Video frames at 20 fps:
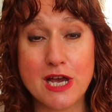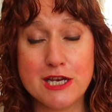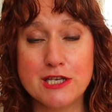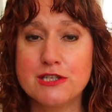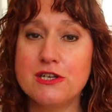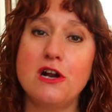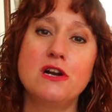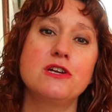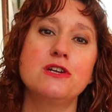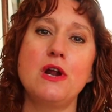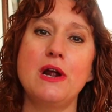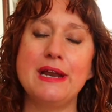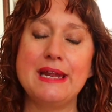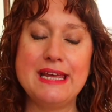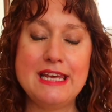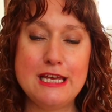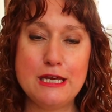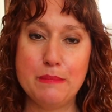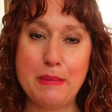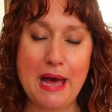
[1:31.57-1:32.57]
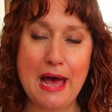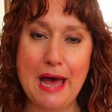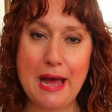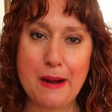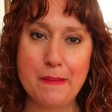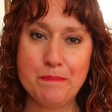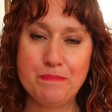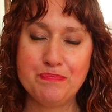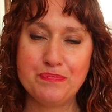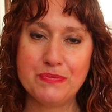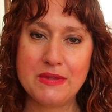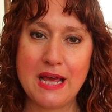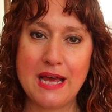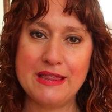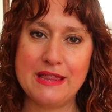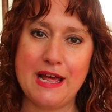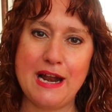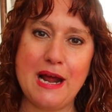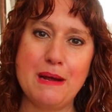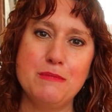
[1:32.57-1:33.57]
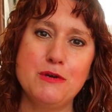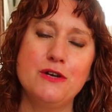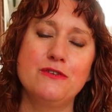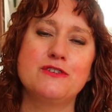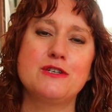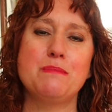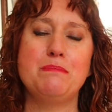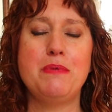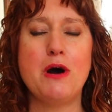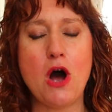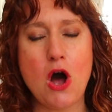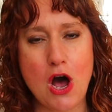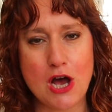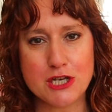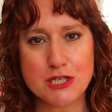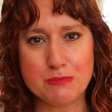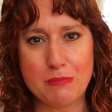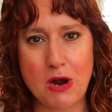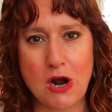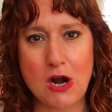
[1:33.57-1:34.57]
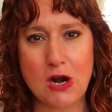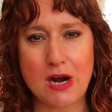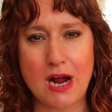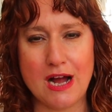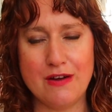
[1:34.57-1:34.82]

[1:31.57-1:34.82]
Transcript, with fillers: I started on eBay and then I moved to Poshmark.